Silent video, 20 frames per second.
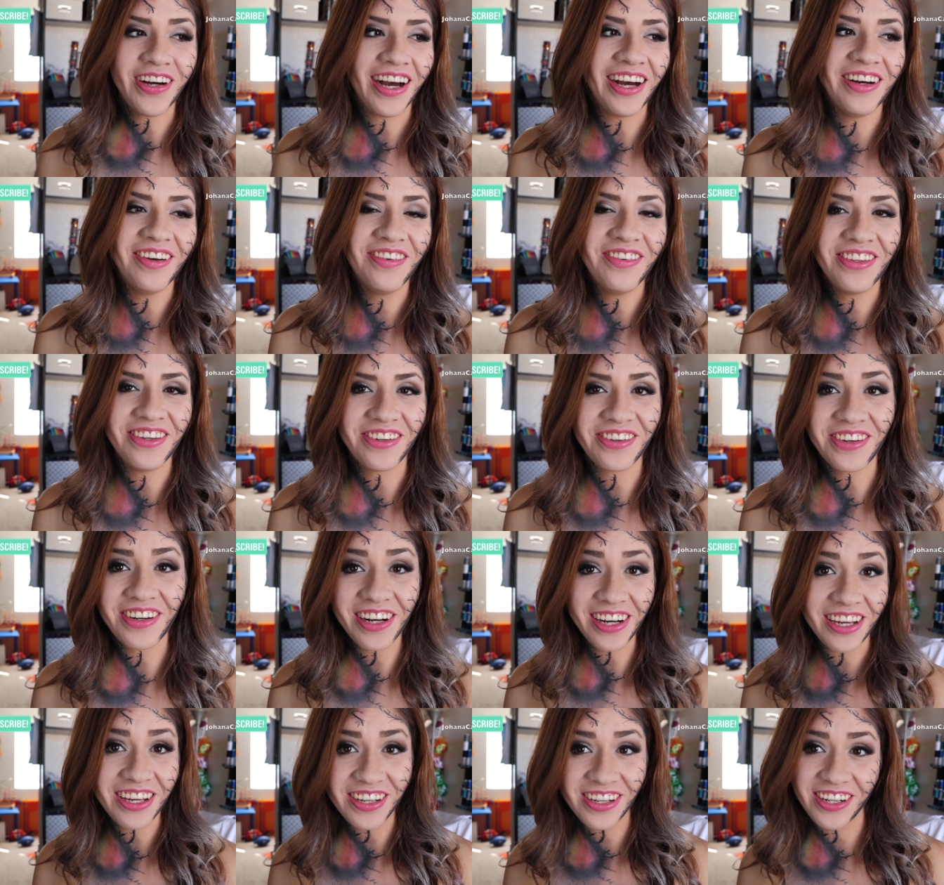I'm not
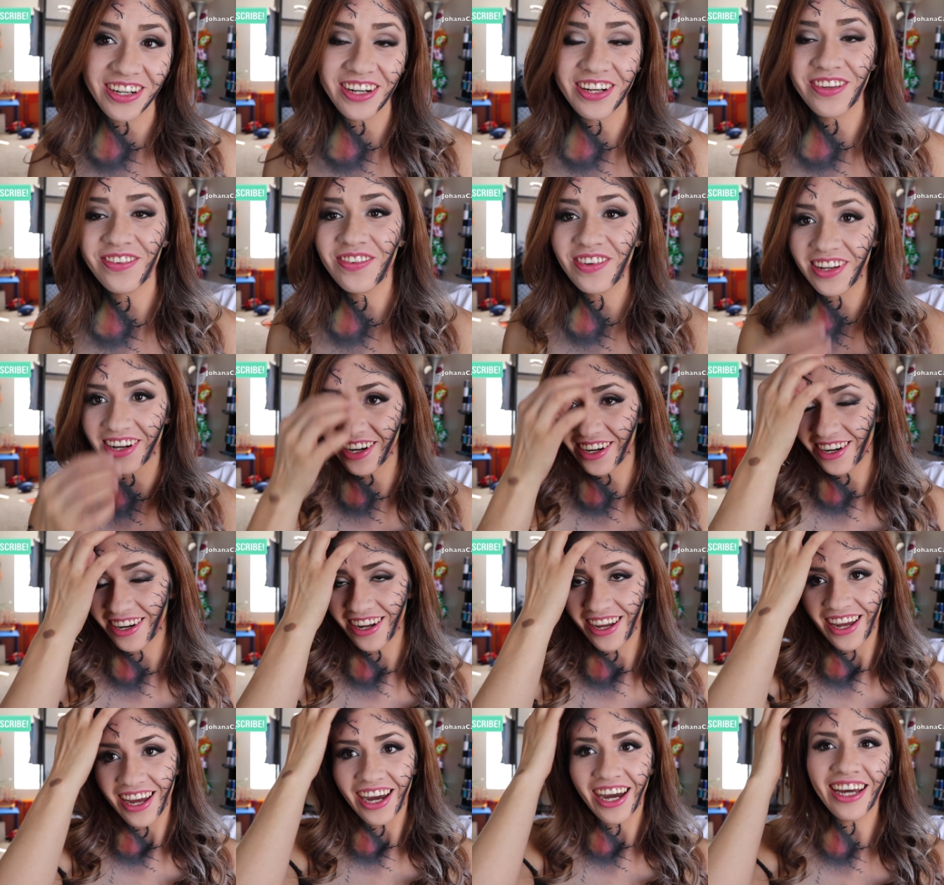really good at it, but
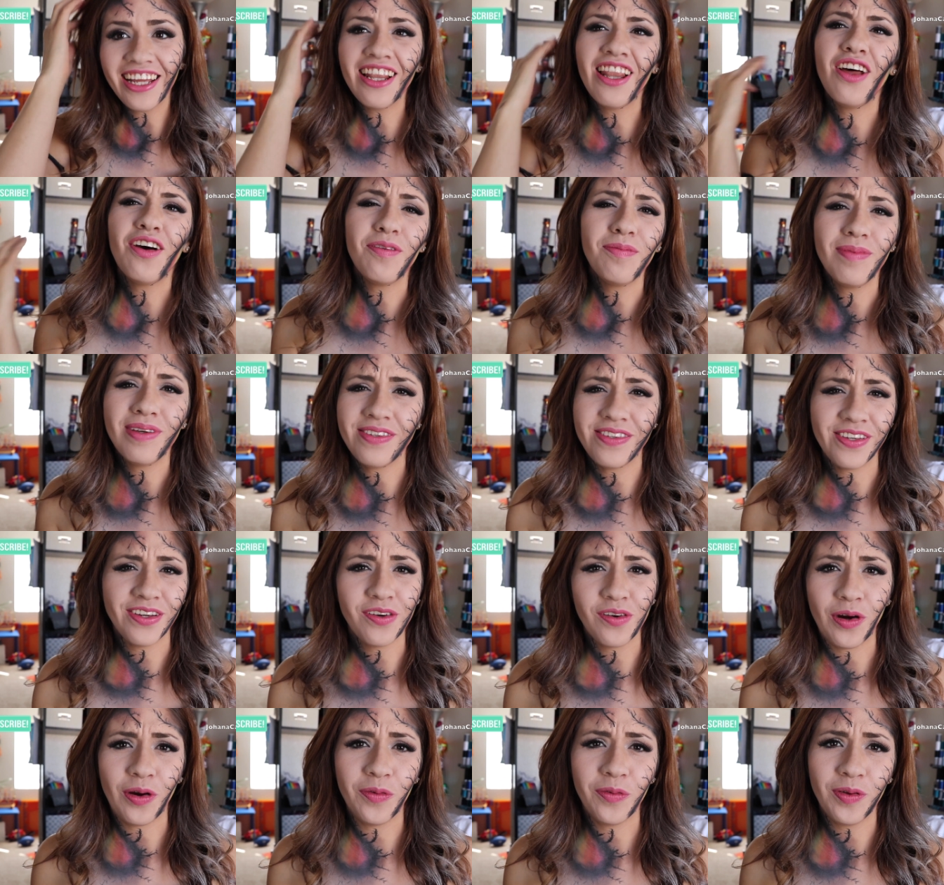I love messing
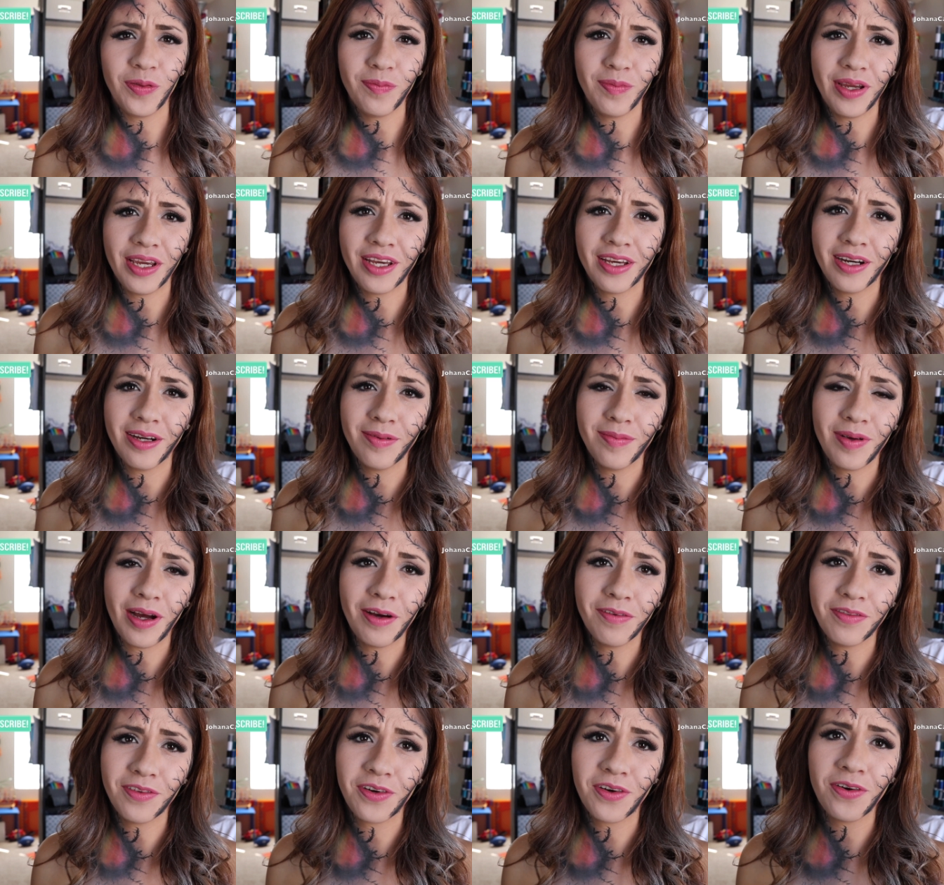around with makeup.
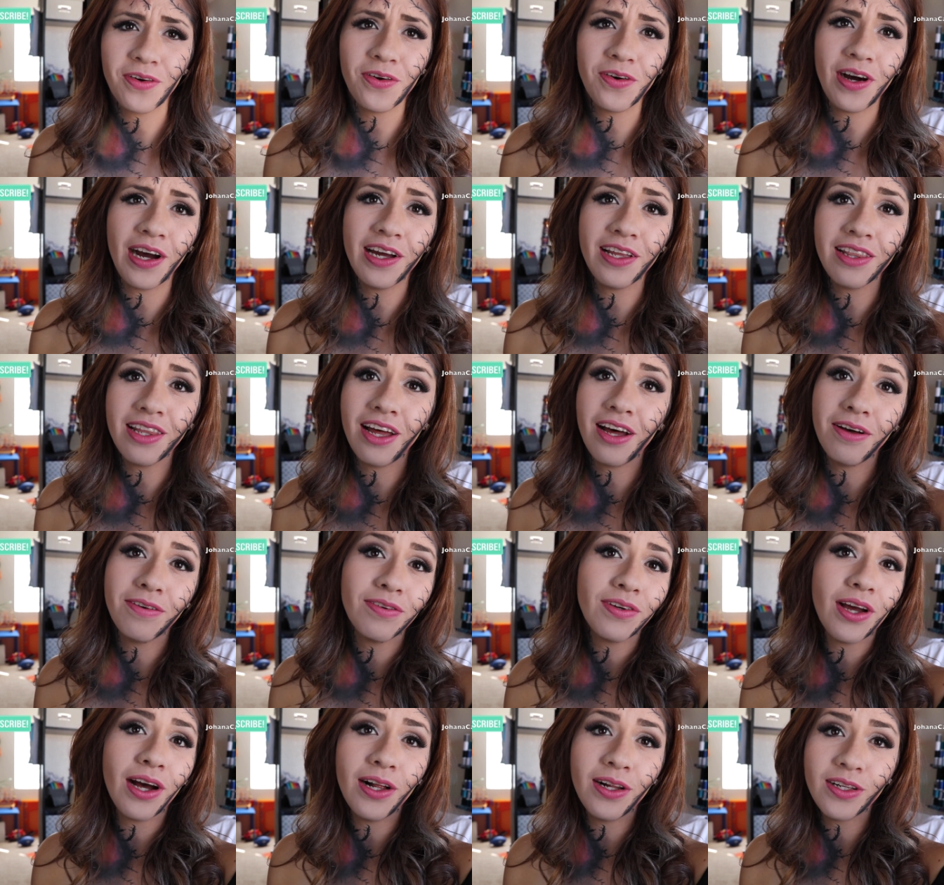After all, I love
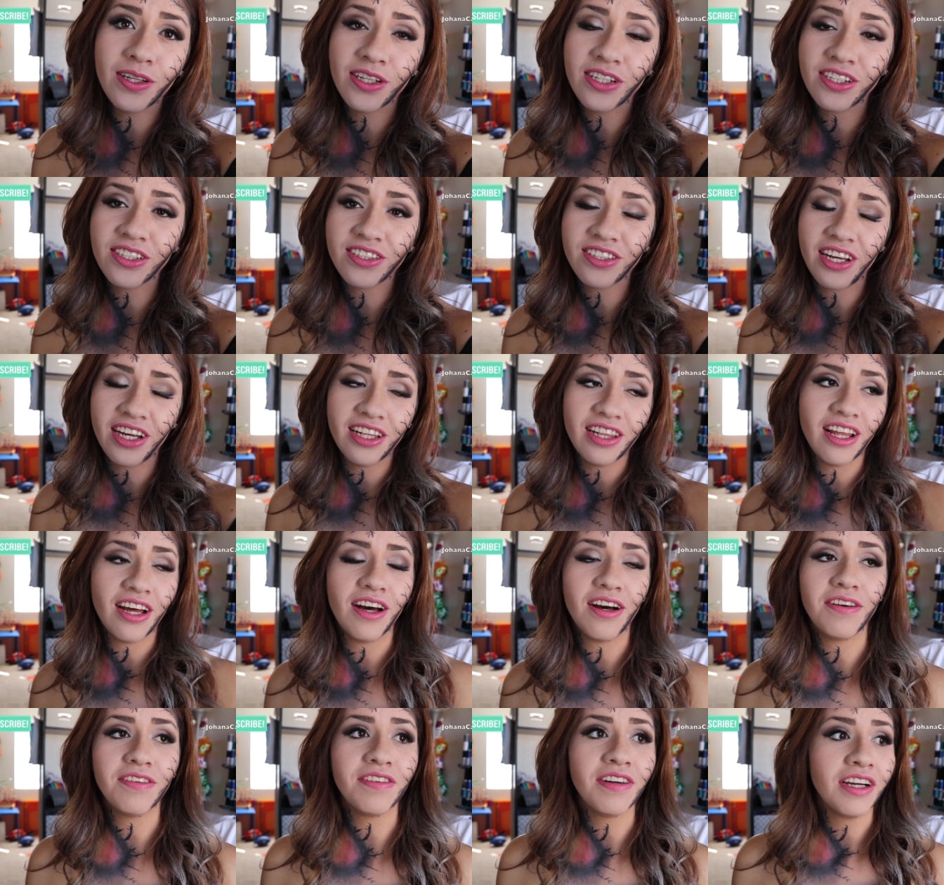colors, I
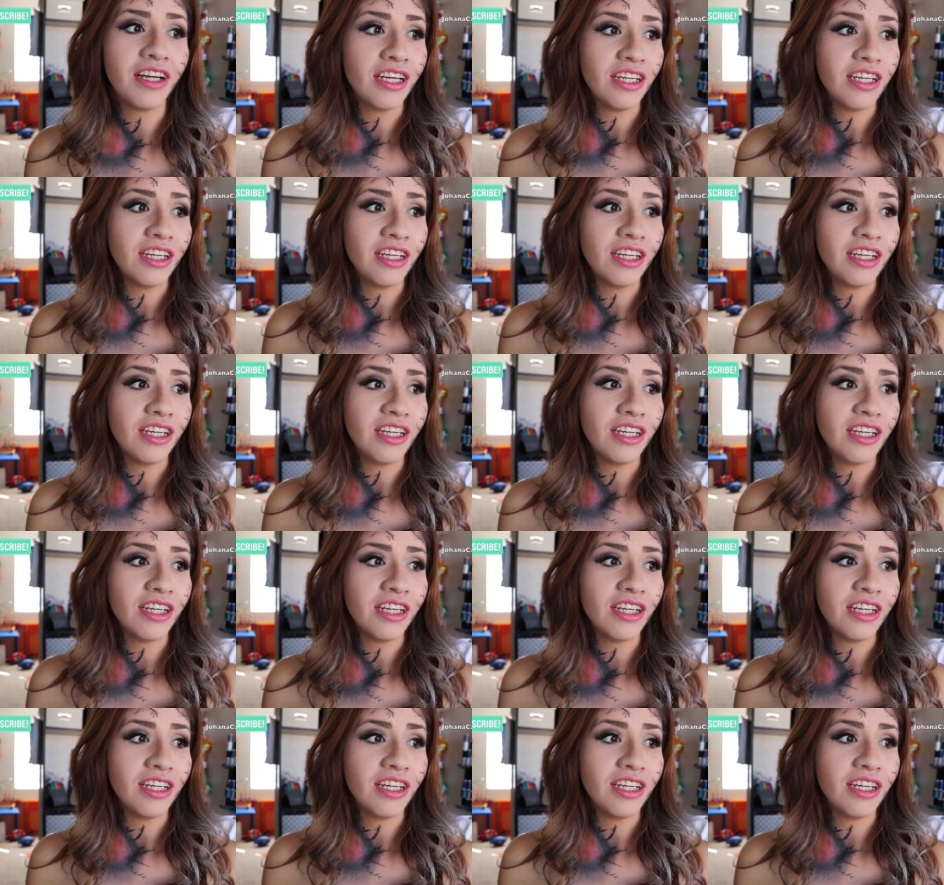love